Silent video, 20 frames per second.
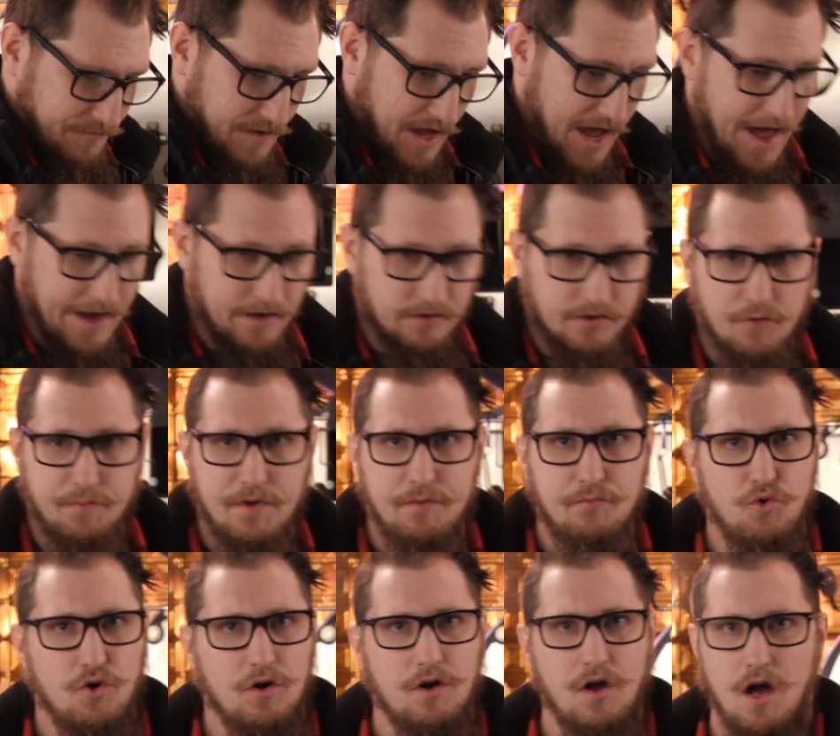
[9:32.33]
add a little bit
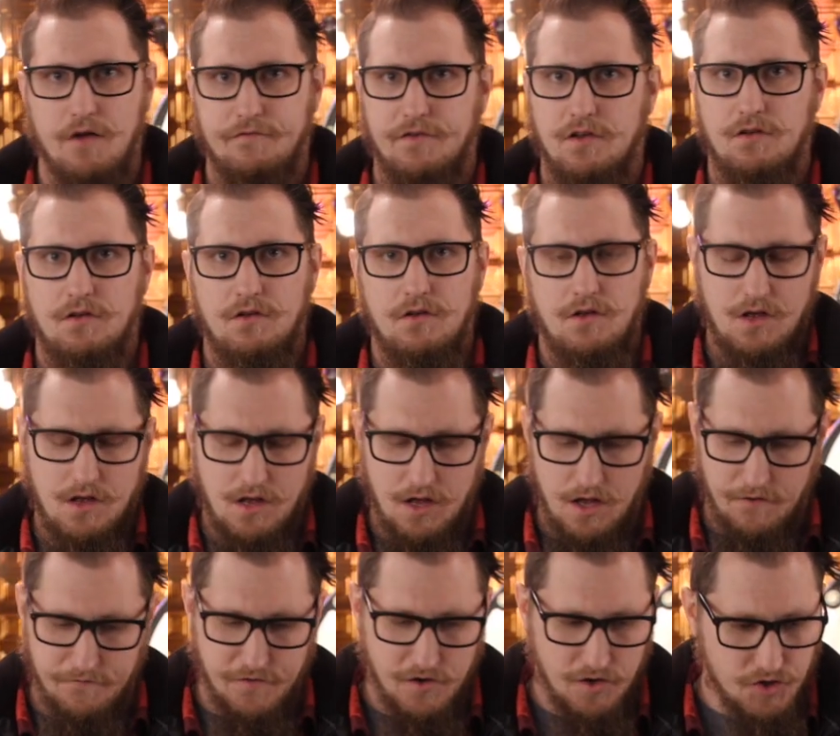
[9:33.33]
more coffee.
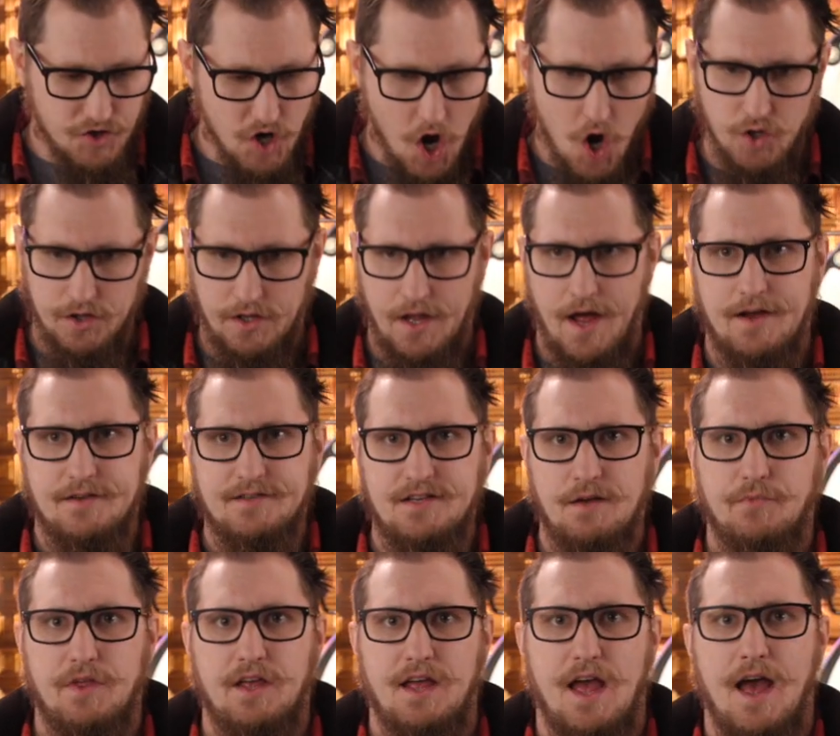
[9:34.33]
If you don't like
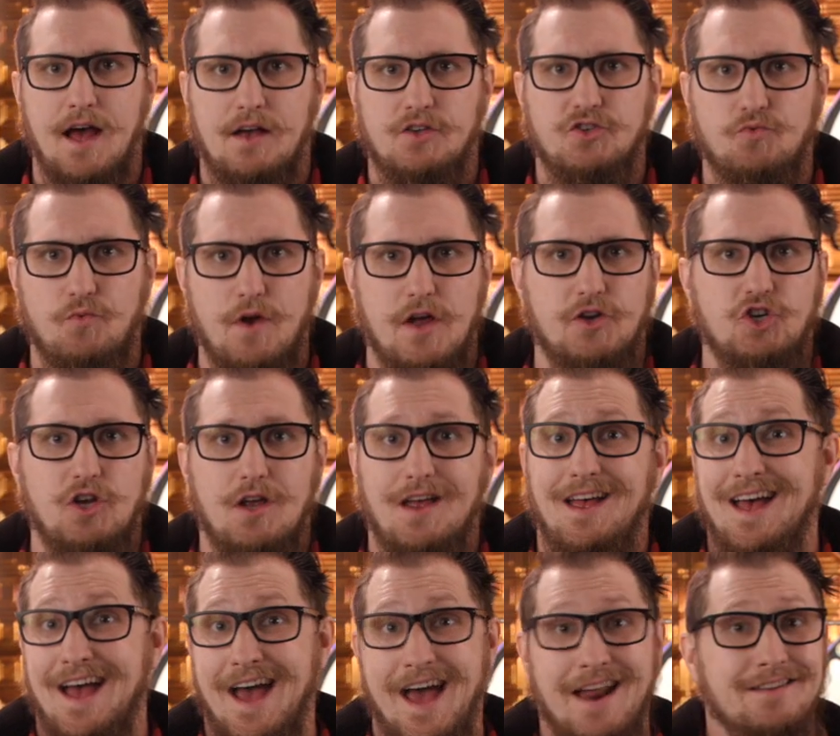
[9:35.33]
something as rich,
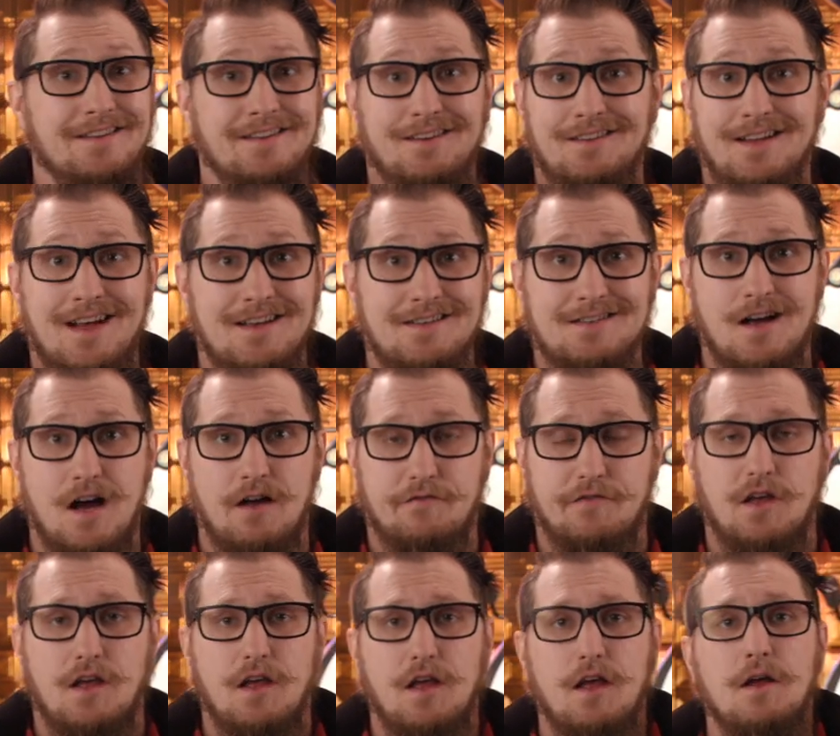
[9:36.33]
add a little less
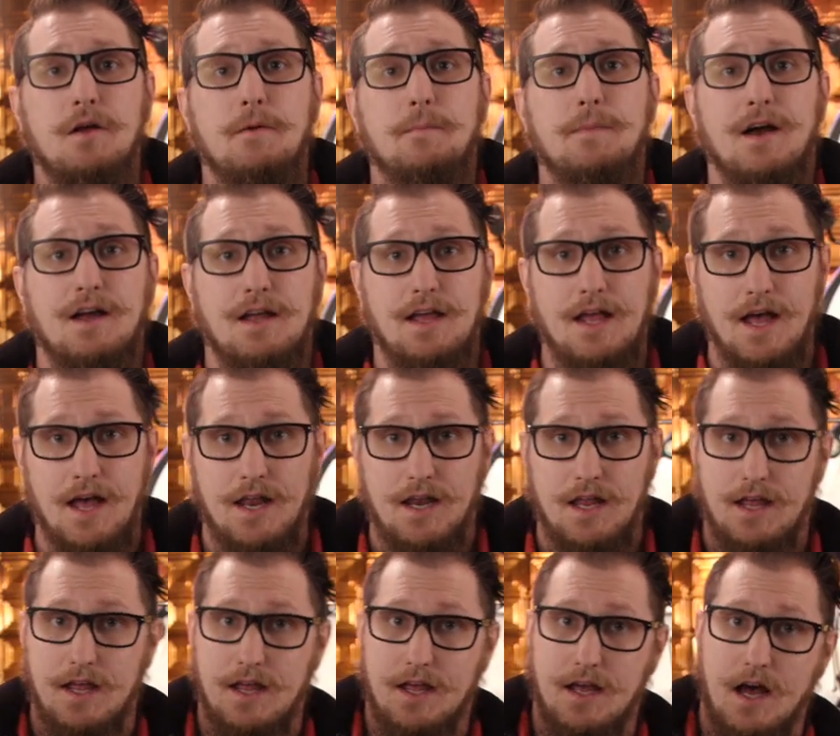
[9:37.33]
coffee. Again,
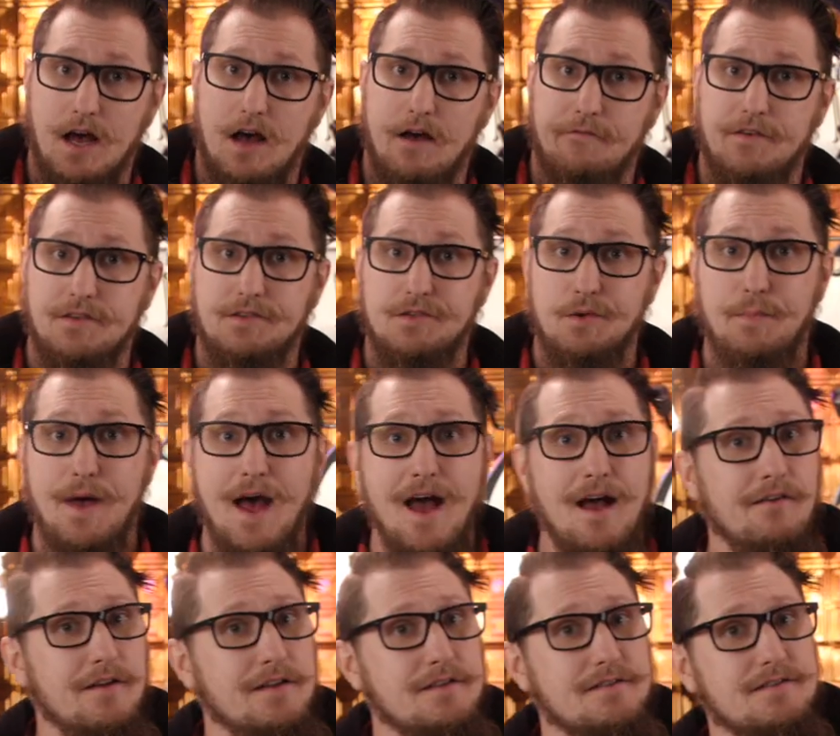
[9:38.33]
coffee's a
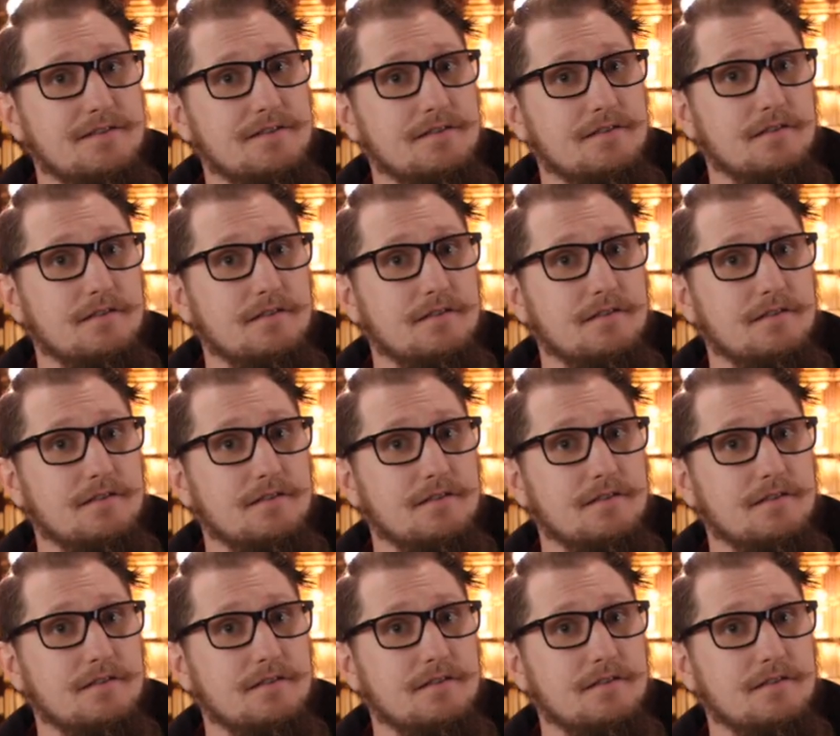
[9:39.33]
balance.